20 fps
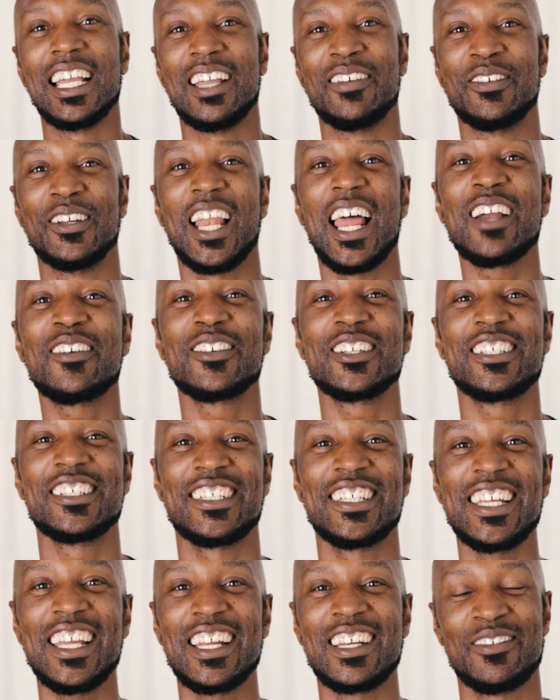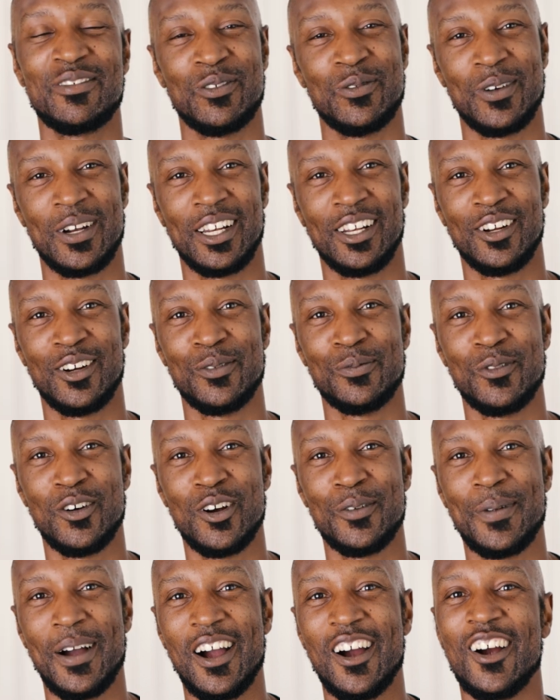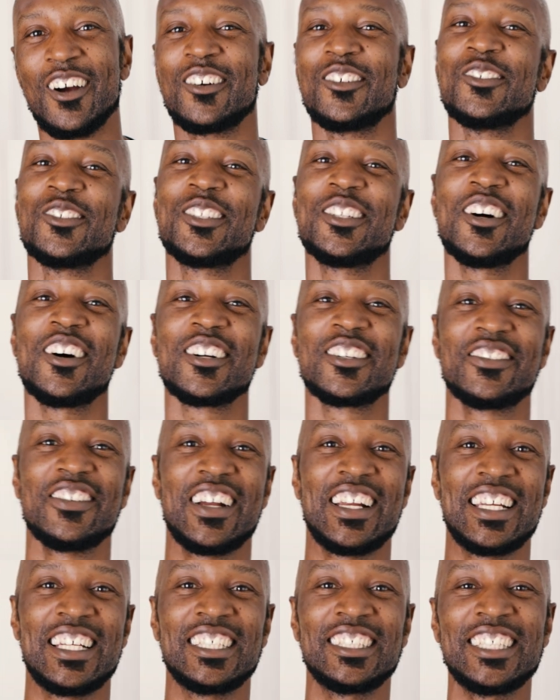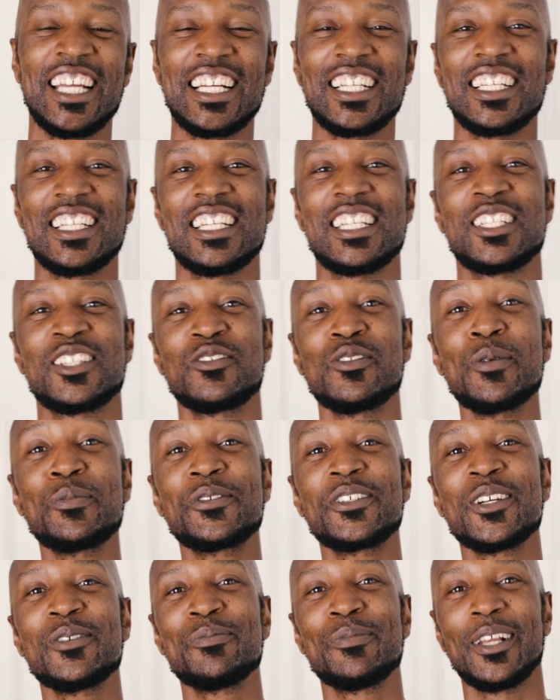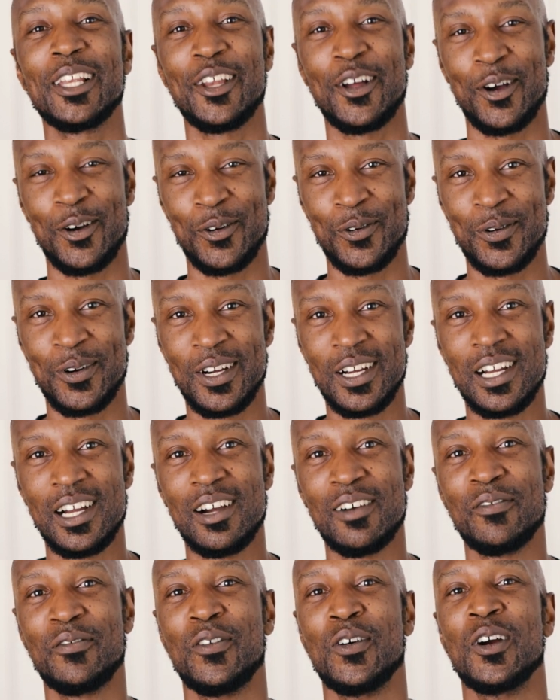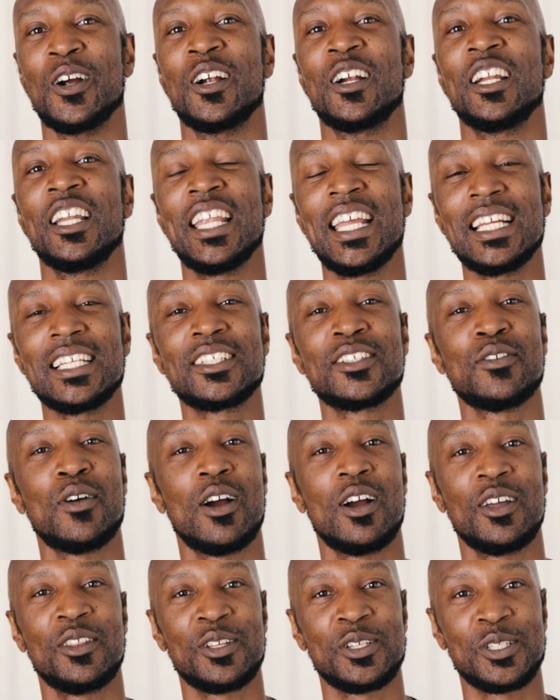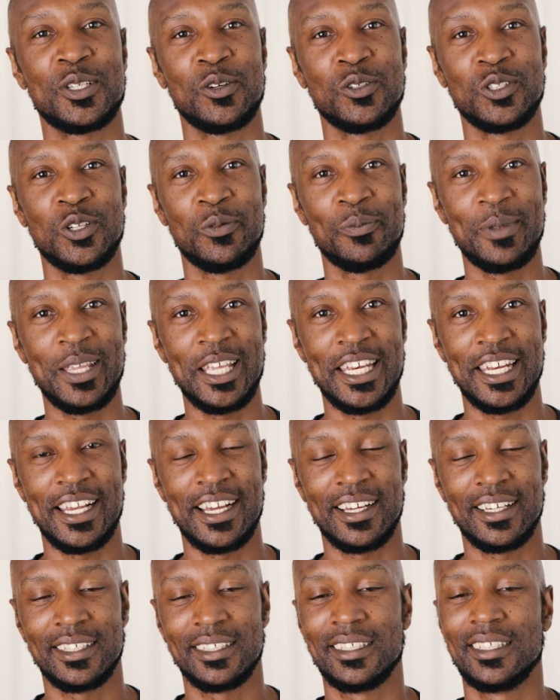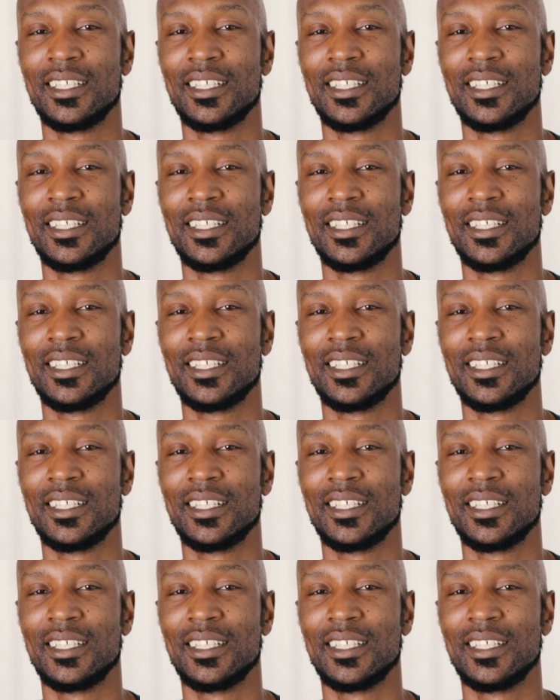If you like what you see and if you want to learn more about Argos dog training, check the description below for links to our other social media.